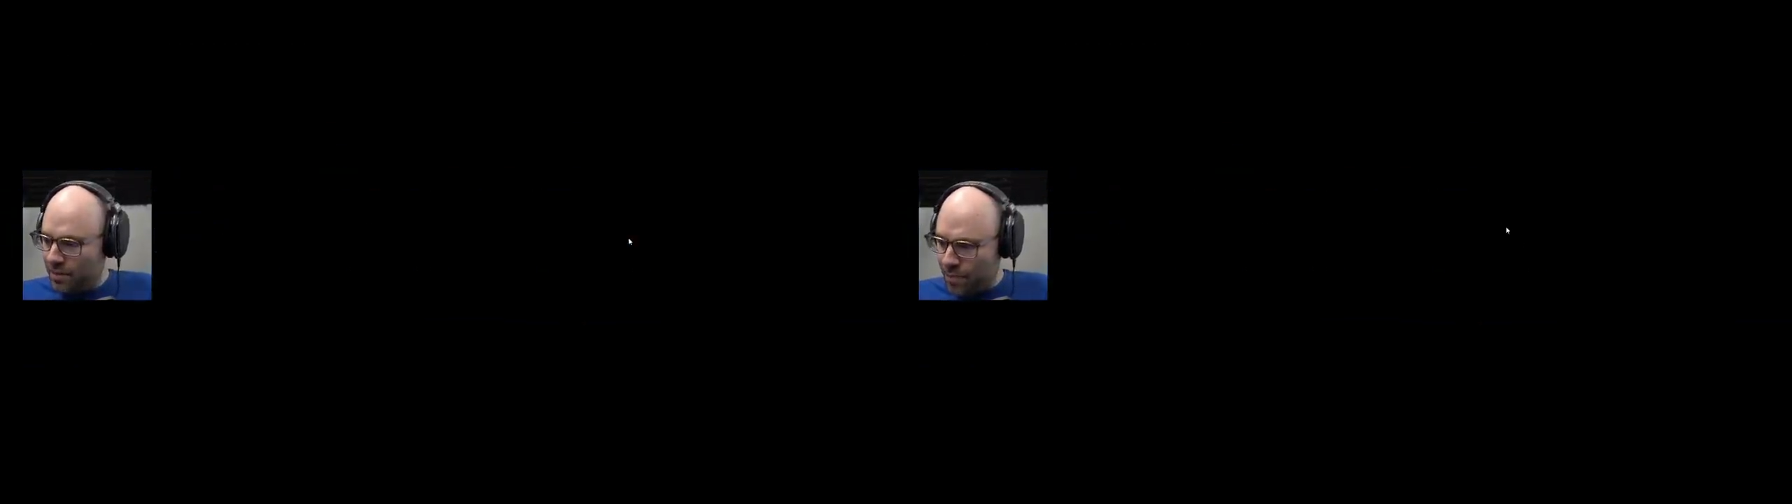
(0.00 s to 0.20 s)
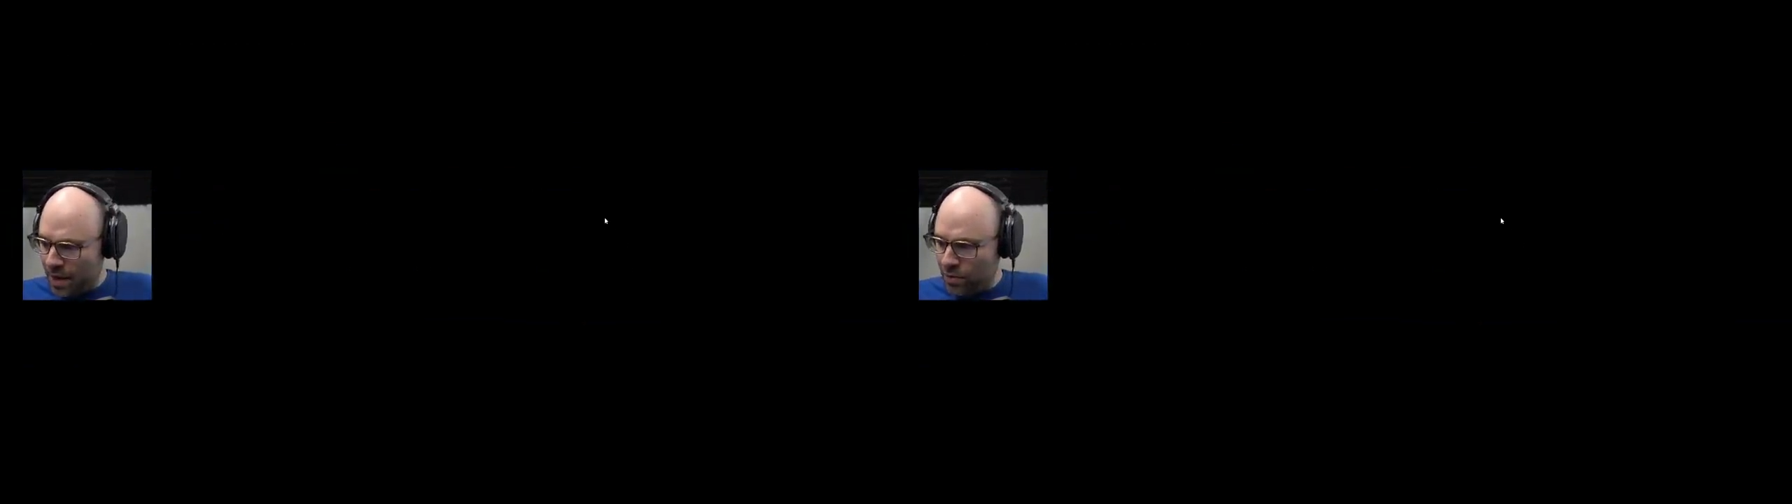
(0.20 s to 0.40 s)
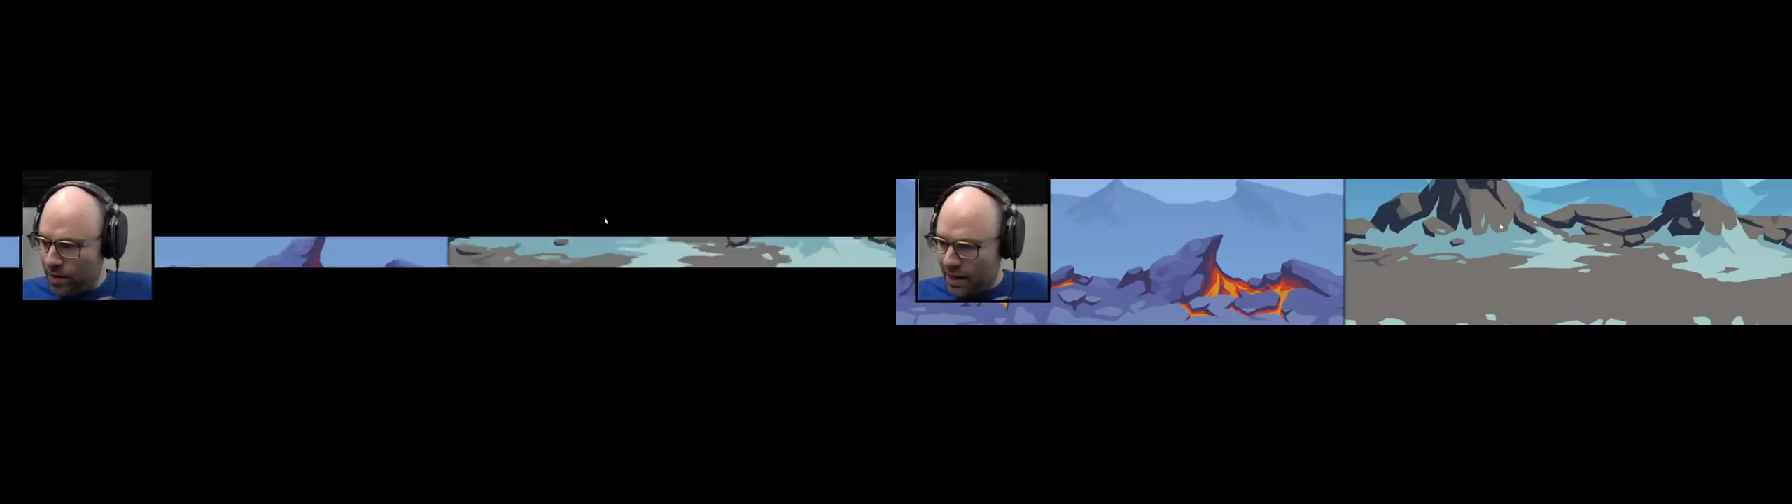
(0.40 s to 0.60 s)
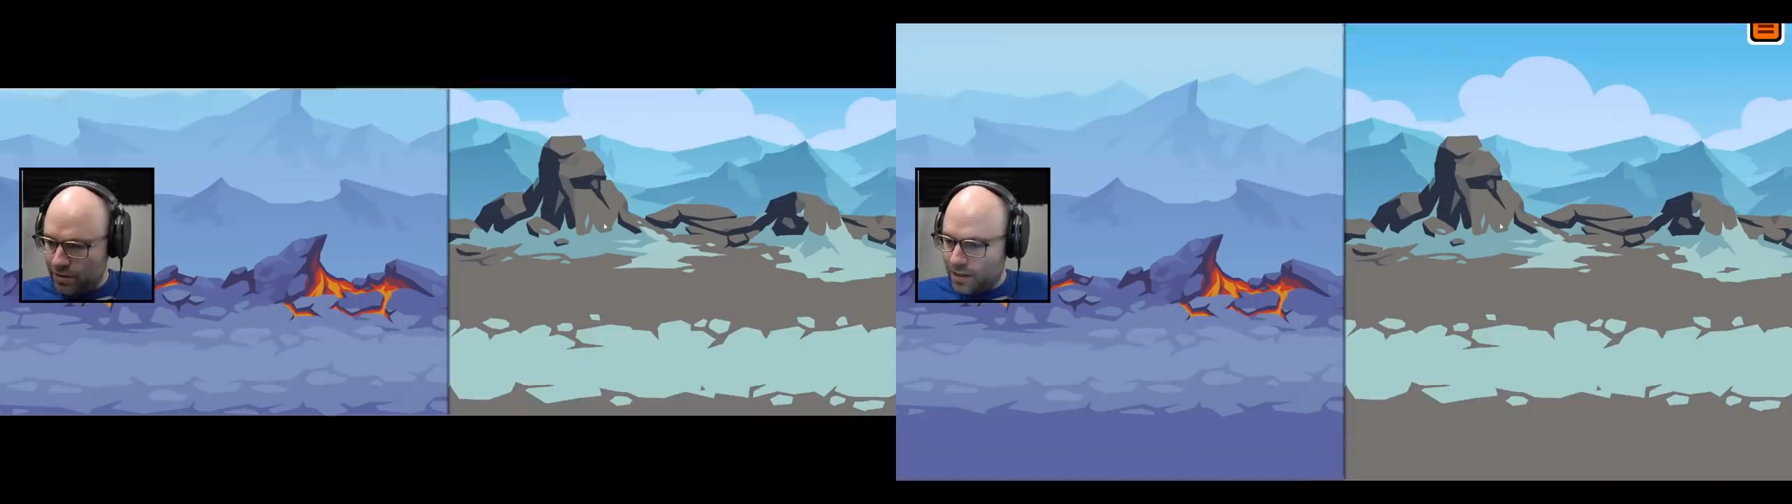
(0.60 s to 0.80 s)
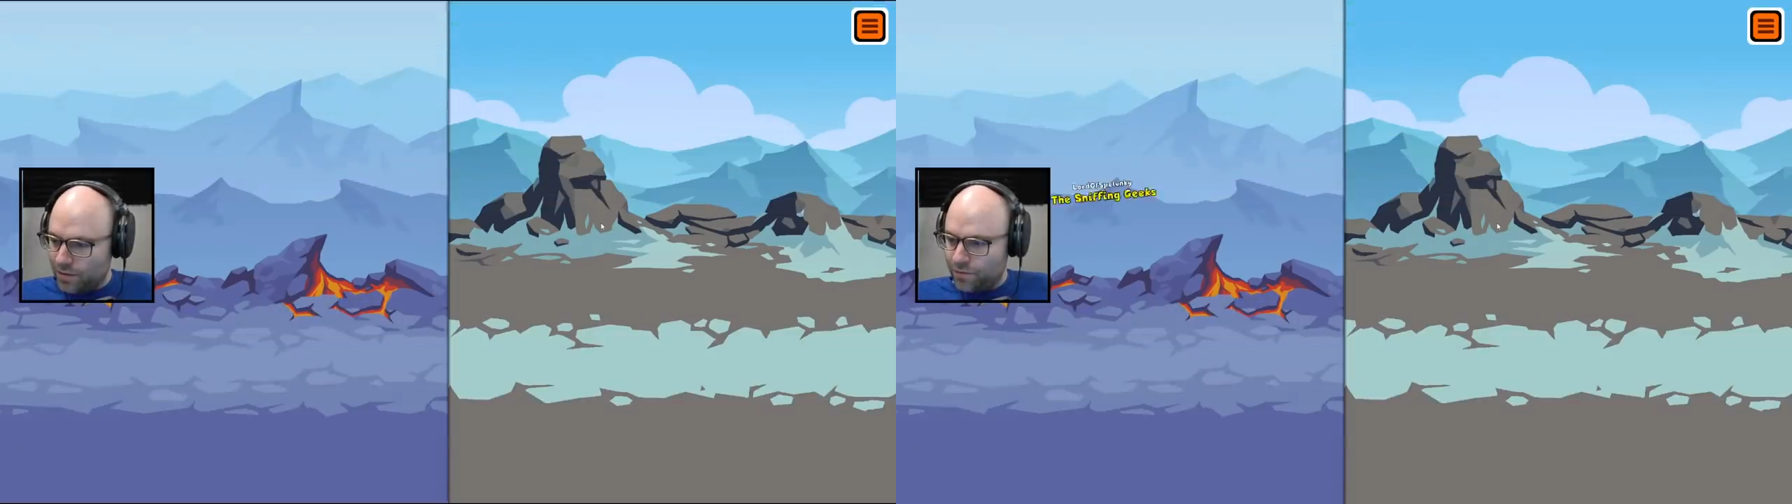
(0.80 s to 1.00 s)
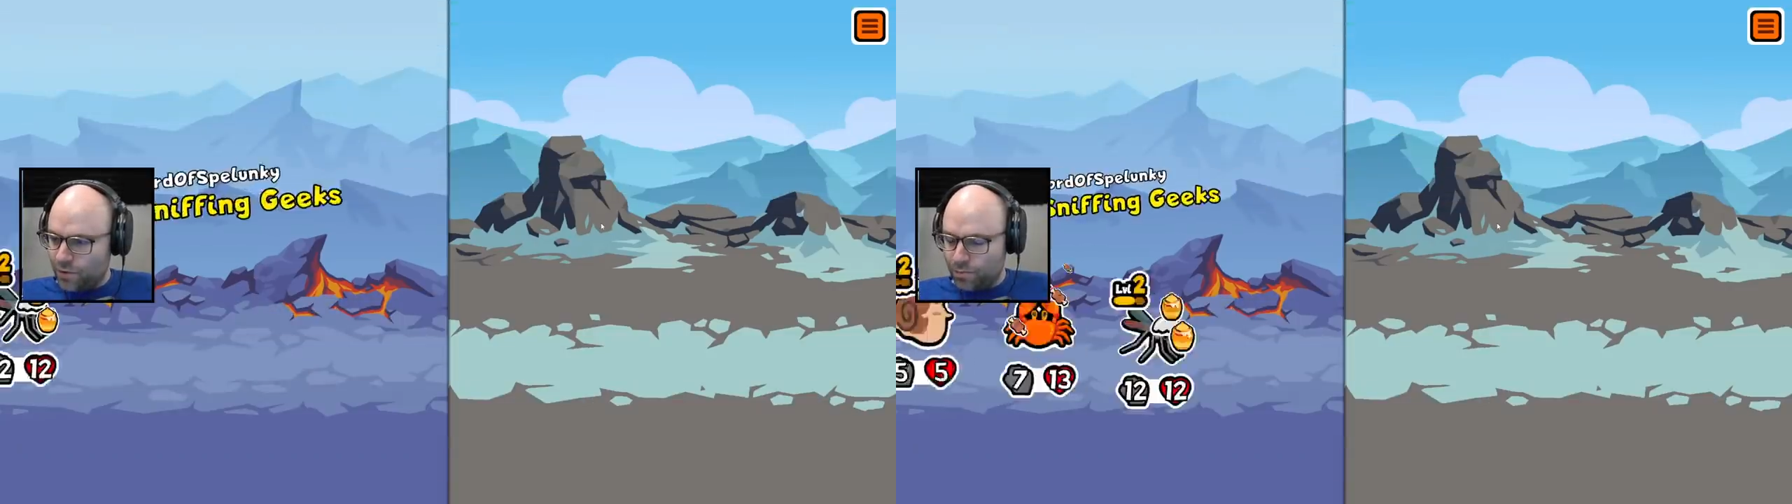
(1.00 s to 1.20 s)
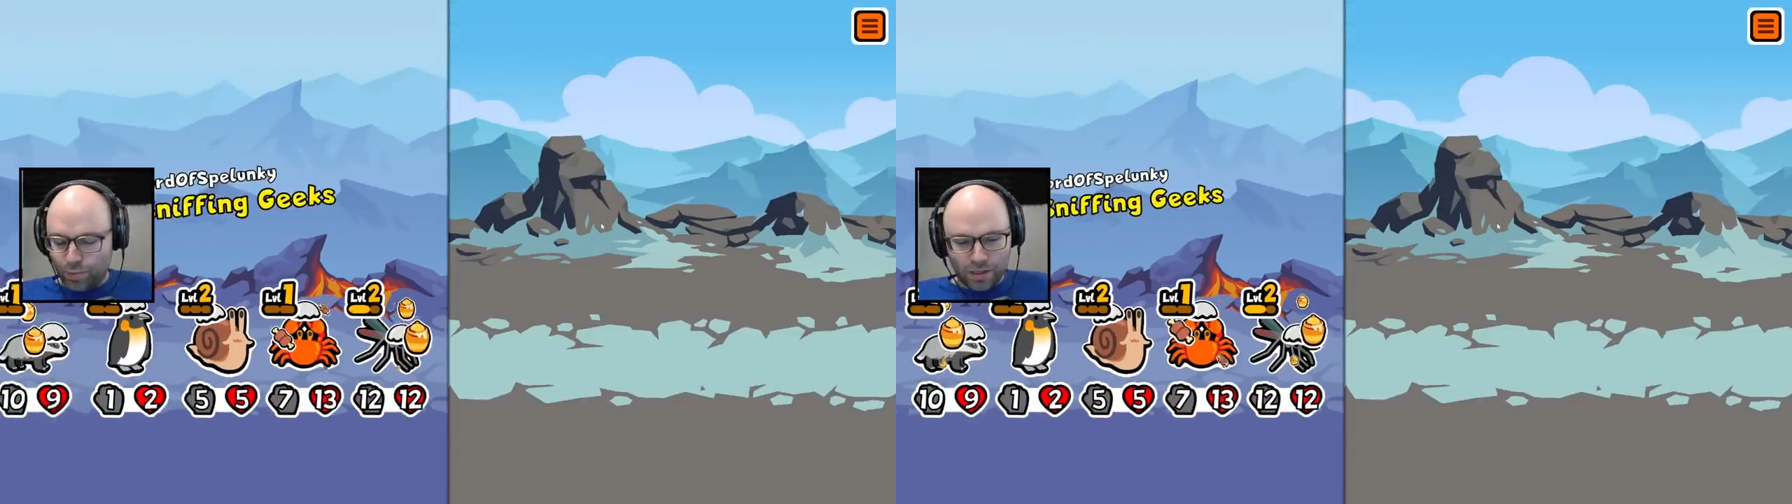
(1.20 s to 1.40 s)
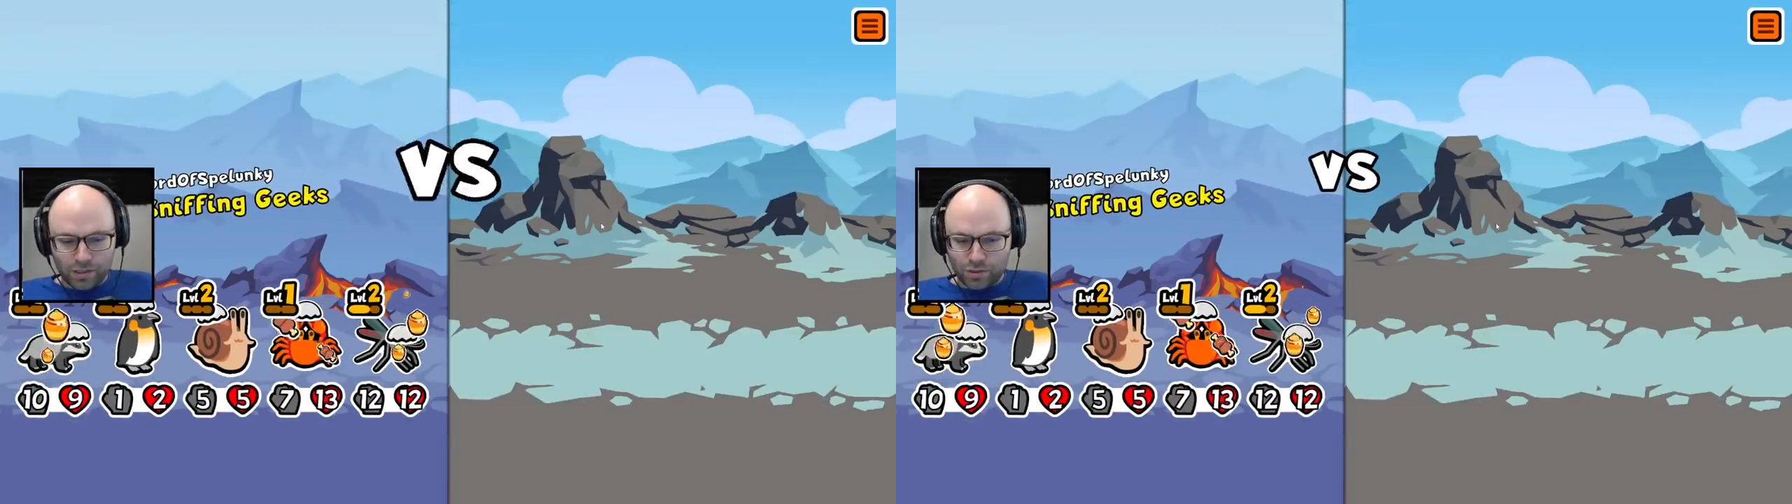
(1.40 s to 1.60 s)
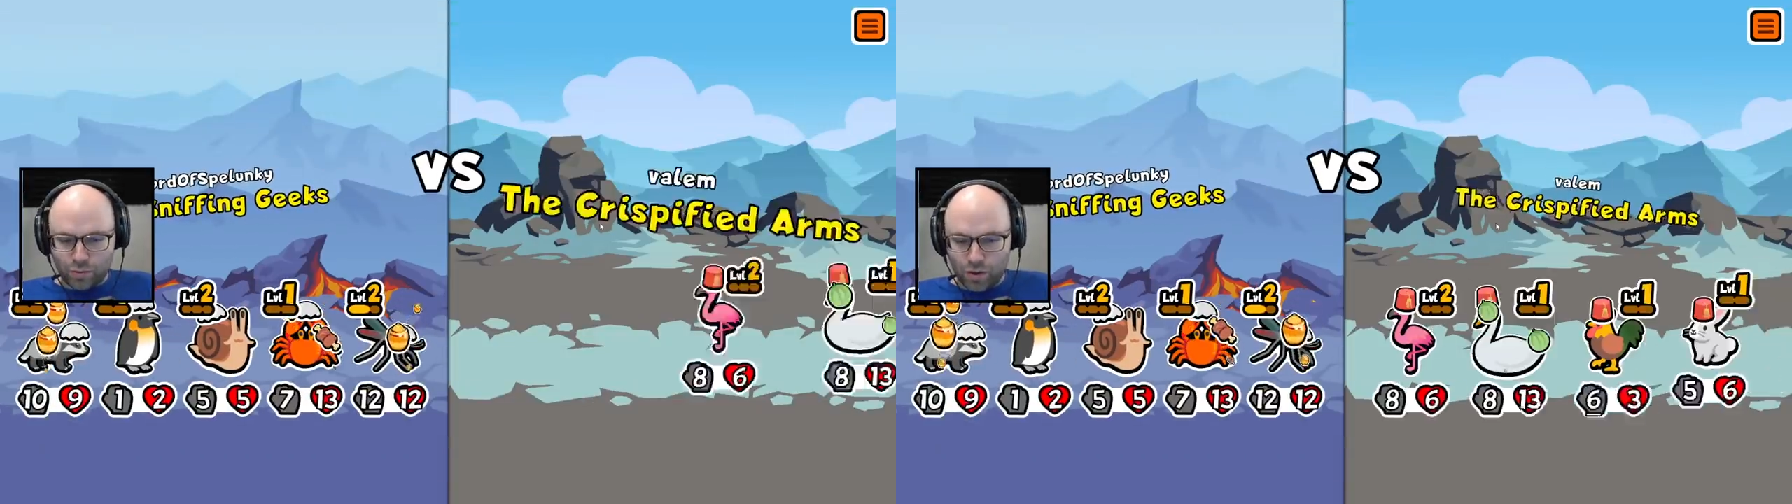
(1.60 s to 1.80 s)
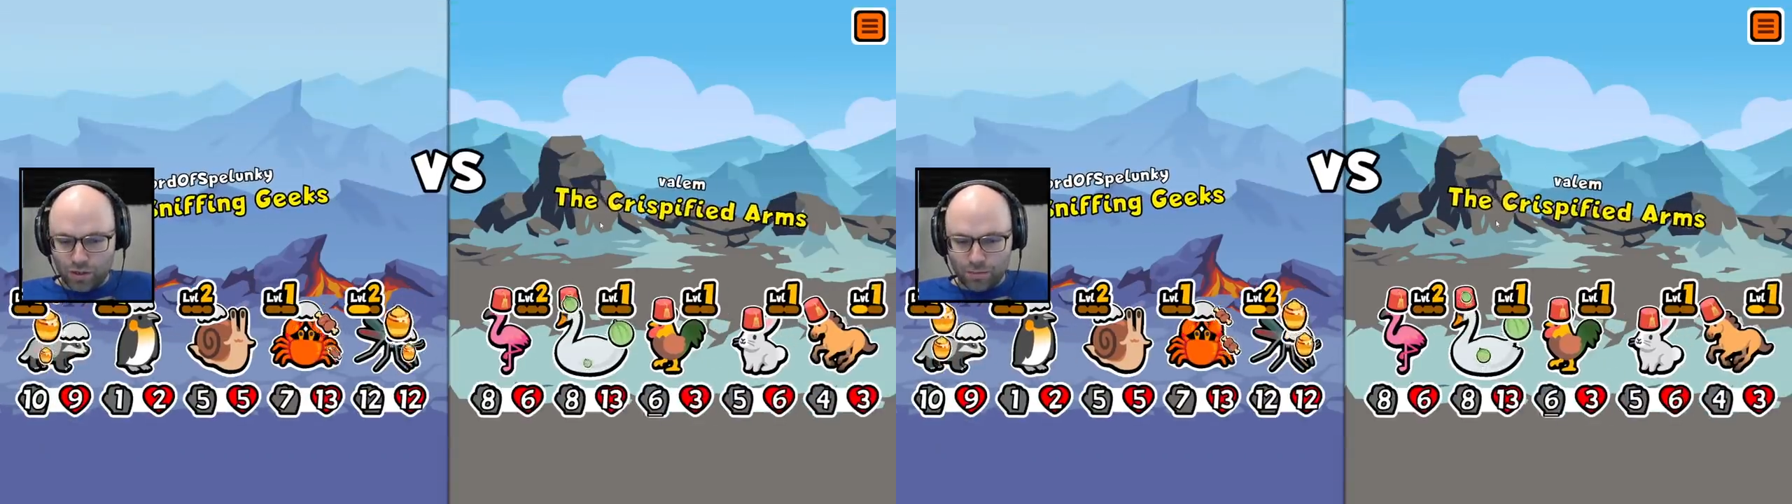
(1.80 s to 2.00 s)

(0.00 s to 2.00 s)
a penguin out there for plus one,